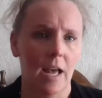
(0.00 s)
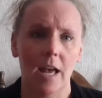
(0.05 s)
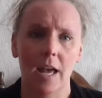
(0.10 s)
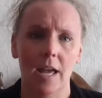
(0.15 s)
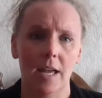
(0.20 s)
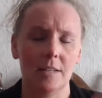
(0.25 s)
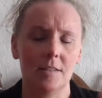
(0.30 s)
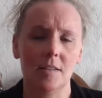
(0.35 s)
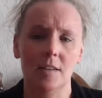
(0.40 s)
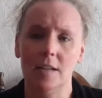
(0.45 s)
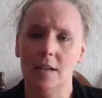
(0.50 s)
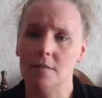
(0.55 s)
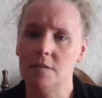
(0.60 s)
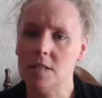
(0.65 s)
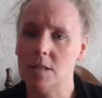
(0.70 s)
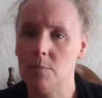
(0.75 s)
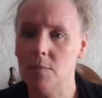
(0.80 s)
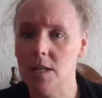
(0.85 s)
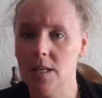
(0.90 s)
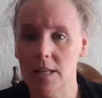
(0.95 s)
It's like if
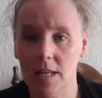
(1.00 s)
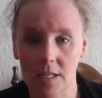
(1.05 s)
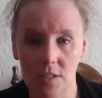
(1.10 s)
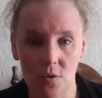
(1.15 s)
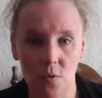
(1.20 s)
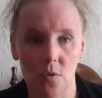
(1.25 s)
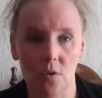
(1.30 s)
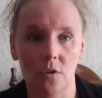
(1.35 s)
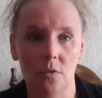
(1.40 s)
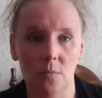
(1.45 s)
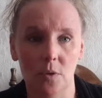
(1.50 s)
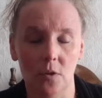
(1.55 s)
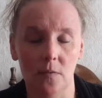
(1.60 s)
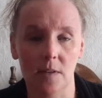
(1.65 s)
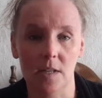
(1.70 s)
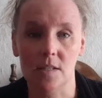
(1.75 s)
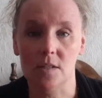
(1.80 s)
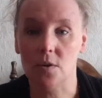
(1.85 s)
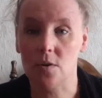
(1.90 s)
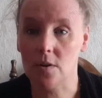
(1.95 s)
somebody likes horror
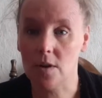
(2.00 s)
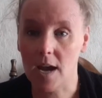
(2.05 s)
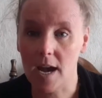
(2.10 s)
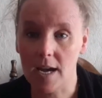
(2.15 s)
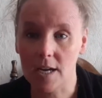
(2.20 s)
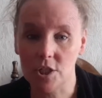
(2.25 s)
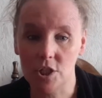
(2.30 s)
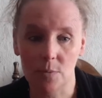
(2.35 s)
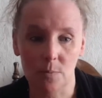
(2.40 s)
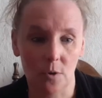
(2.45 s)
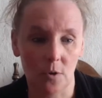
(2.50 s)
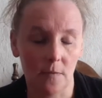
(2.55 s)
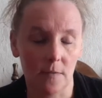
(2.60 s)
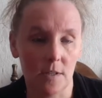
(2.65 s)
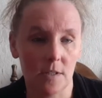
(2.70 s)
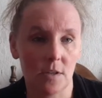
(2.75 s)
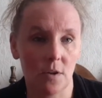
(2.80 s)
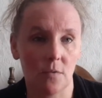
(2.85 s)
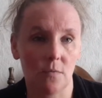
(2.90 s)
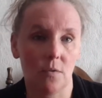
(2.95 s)
movies or action
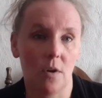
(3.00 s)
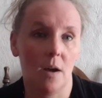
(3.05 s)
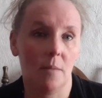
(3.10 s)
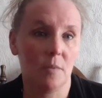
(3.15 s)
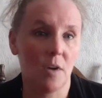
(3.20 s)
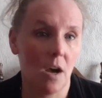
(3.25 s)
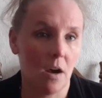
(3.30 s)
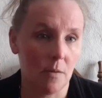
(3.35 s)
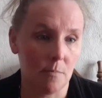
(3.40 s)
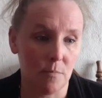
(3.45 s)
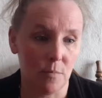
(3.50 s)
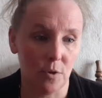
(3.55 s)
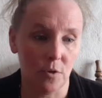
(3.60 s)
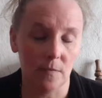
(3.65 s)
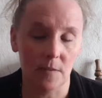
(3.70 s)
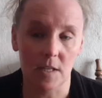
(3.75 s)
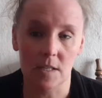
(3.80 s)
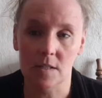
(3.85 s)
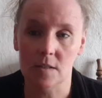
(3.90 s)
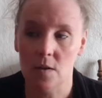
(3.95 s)
movies or rom-com
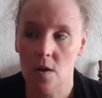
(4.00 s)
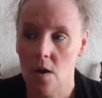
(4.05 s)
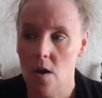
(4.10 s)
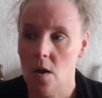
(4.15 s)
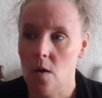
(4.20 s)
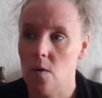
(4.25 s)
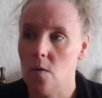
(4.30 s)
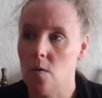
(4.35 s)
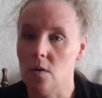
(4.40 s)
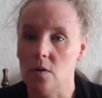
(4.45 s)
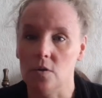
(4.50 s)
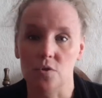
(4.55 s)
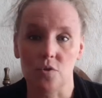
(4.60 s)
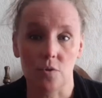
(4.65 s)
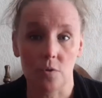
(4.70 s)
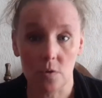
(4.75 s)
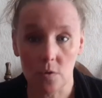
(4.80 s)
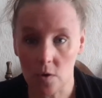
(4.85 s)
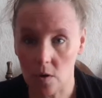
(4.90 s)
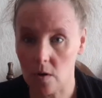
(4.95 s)
movies or
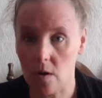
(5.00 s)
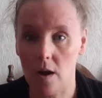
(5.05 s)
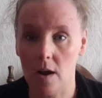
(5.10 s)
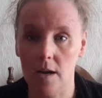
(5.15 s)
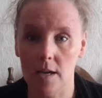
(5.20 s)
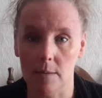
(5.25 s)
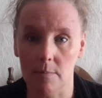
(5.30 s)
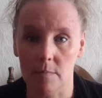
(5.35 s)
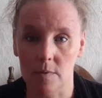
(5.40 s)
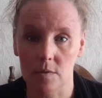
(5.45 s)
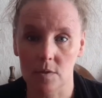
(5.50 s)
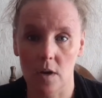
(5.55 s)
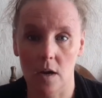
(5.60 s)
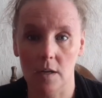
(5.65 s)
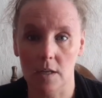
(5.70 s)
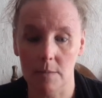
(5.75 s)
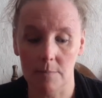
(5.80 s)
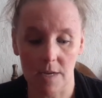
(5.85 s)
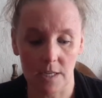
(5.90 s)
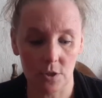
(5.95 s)
true crime
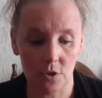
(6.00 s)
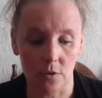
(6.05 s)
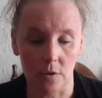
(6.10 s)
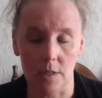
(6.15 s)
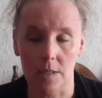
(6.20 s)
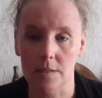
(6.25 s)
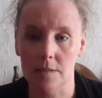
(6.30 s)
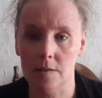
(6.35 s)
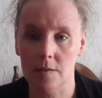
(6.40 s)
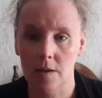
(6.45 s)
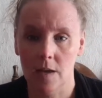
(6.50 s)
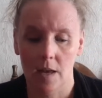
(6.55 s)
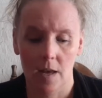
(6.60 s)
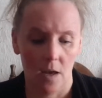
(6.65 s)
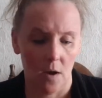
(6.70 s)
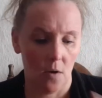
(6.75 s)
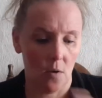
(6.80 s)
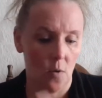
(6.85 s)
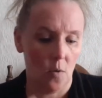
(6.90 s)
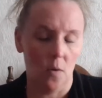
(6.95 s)
documentaries
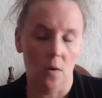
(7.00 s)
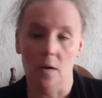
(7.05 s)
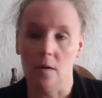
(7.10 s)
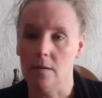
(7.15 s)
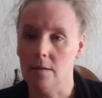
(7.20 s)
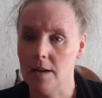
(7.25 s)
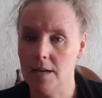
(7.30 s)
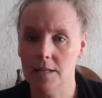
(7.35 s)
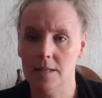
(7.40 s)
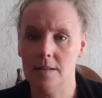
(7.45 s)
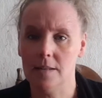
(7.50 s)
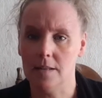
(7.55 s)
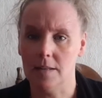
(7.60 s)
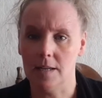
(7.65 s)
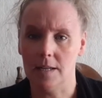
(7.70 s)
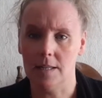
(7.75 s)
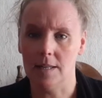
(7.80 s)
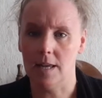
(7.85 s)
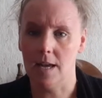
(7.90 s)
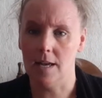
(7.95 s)
or anything
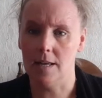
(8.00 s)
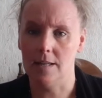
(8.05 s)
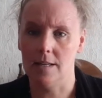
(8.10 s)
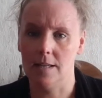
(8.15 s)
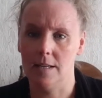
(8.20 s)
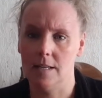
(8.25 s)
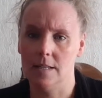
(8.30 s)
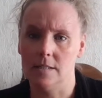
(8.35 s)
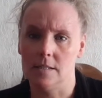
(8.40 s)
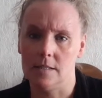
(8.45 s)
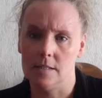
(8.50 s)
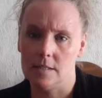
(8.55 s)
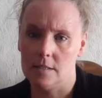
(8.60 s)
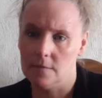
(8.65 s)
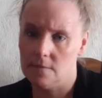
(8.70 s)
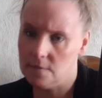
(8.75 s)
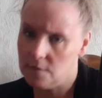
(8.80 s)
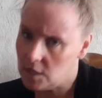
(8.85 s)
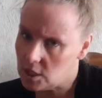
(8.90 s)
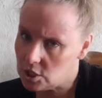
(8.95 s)
like that. It's
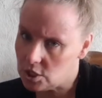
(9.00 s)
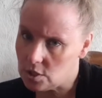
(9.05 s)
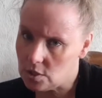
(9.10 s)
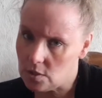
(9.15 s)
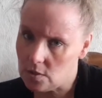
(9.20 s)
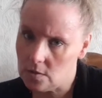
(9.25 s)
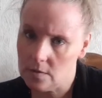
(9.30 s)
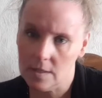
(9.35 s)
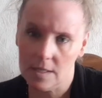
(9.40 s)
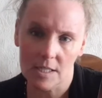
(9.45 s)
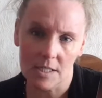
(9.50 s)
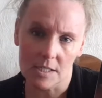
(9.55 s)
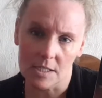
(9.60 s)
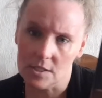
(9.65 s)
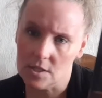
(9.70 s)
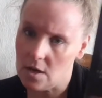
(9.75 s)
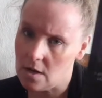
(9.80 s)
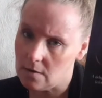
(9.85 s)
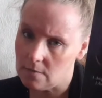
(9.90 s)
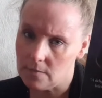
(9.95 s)
fictional. It's
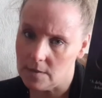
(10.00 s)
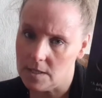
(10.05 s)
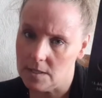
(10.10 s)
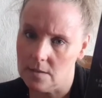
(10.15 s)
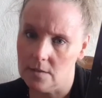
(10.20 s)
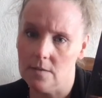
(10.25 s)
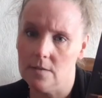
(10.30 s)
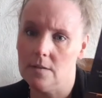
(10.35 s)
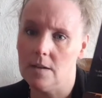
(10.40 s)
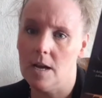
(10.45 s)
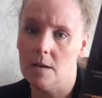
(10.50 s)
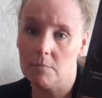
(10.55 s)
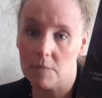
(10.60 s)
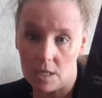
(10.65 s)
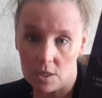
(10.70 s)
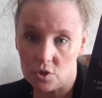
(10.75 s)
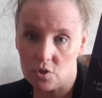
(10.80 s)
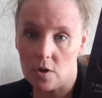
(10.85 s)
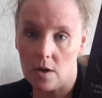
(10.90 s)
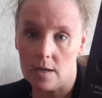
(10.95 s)
not real. I'm
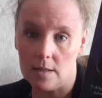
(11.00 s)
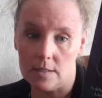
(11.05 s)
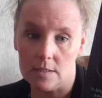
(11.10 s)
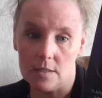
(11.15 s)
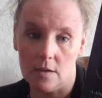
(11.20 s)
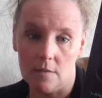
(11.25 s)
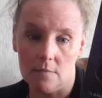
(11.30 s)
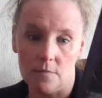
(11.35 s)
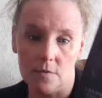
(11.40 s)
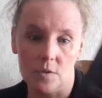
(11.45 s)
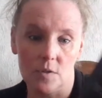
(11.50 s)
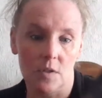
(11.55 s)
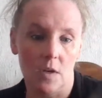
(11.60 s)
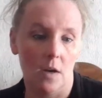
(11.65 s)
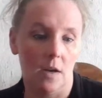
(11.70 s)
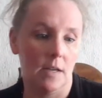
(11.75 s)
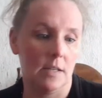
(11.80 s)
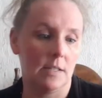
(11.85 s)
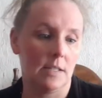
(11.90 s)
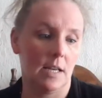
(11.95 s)
going to try this on for
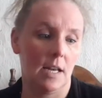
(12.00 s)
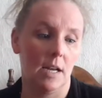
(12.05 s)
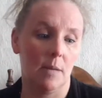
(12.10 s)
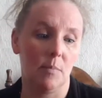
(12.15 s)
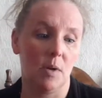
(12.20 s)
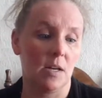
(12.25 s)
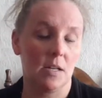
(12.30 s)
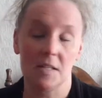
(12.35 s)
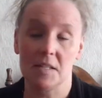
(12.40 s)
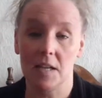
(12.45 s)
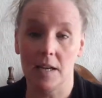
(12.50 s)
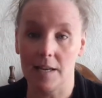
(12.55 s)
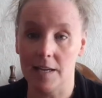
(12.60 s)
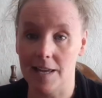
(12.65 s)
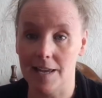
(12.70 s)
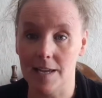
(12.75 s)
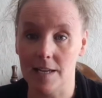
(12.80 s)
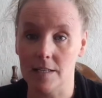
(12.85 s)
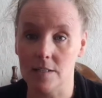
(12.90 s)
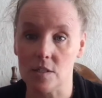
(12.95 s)
size. And I bought a
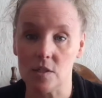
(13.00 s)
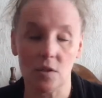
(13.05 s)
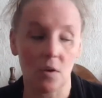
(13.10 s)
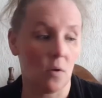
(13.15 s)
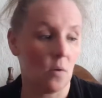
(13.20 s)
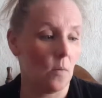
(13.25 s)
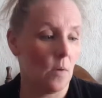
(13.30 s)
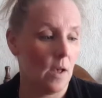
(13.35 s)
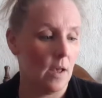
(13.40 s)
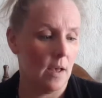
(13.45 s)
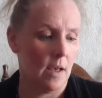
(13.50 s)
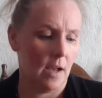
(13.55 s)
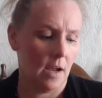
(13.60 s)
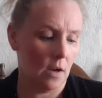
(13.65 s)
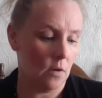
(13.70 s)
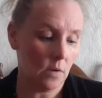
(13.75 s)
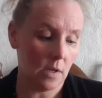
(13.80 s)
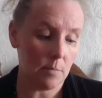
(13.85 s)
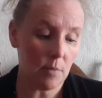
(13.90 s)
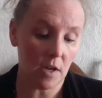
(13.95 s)
secondhand. So I
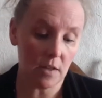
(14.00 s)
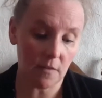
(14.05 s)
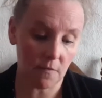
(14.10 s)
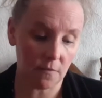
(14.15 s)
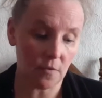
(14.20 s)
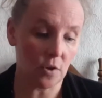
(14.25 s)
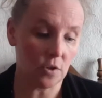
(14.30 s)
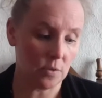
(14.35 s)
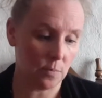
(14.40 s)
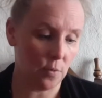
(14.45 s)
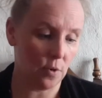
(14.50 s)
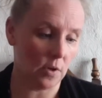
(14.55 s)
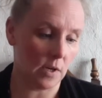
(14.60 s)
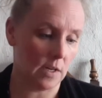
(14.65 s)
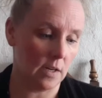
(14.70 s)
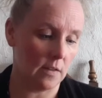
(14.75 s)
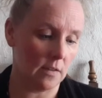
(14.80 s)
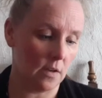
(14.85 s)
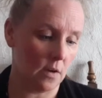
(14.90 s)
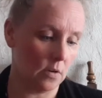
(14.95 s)
only bought the first book in
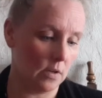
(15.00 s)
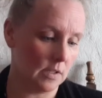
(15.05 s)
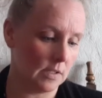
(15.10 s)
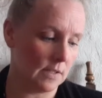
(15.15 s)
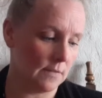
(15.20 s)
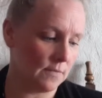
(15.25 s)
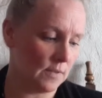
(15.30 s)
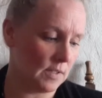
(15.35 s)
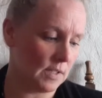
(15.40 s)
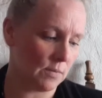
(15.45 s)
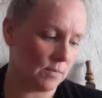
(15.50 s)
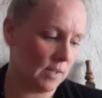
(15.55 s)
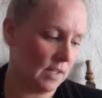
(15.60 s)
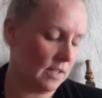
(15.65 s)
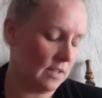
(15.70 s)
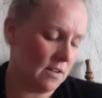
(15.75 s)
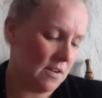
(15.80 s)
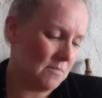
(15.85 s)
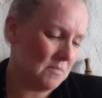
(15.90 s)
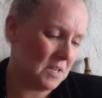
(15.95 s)
it, though, because if it's really
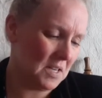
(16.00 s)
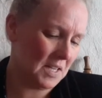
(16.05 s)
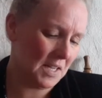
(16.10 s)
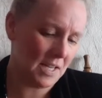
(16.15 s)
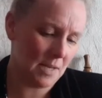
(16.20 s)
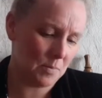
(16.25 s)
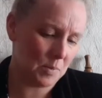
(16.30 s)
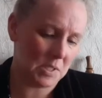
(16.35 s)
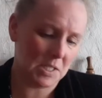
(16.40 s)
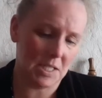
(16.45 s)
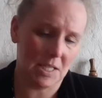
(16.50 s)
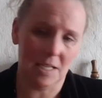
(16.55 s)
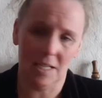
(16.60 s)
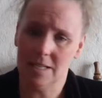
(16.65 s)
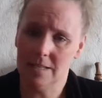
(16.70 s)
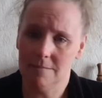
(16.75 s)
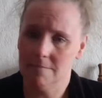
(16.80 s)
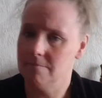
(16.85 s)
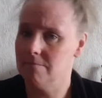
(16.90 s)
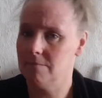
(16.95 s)
not my cup of tea,
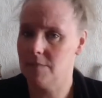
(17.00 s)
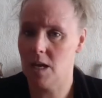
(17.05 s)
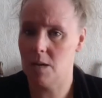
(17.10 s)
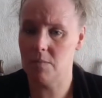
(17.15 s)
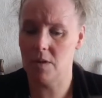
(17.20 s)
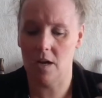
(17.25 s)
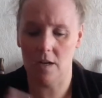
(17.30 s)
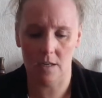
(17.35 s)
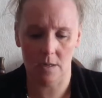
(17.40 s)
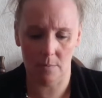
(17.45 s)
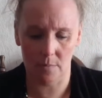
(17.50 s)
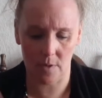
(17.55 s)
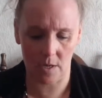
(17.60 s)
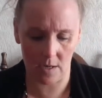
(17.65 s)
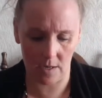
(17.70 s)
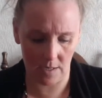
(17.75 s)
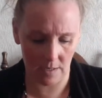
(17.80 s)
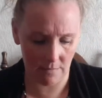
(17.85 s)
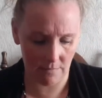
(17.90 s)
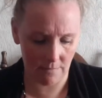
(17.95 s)
I'm not going to
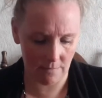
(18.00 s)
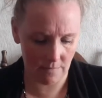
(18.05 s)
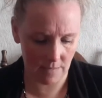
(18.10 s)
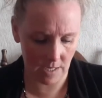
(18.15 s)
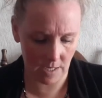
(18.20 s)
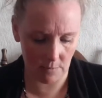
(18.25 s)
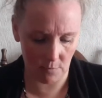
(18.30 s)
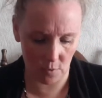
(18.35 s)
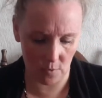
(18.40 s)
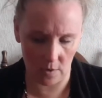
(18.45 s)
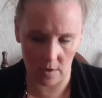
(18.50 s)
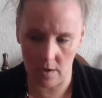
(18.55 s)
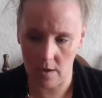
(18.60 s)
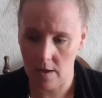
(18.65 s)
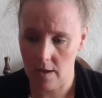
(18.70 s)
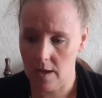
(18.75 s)
buy anymore.